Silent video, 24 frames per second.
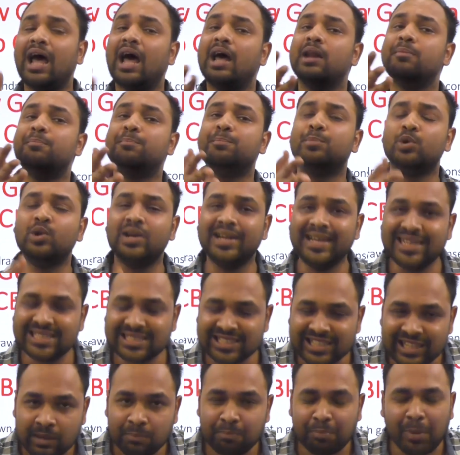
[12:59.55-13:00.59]
and
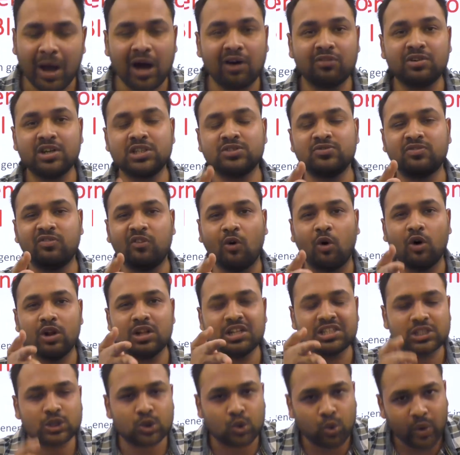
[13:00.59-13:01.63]
policing powers
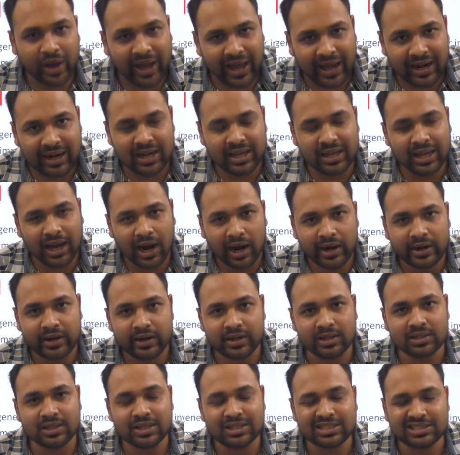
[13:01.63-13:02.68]
fall squarely
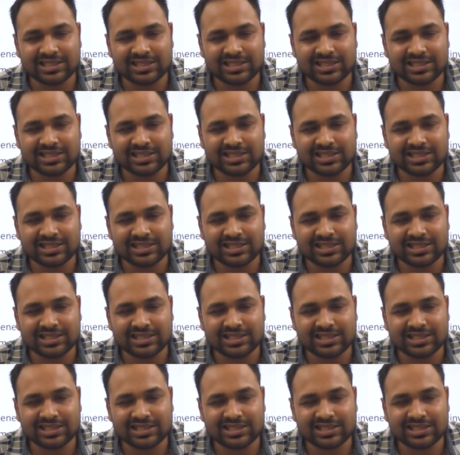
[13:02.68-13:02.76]
under the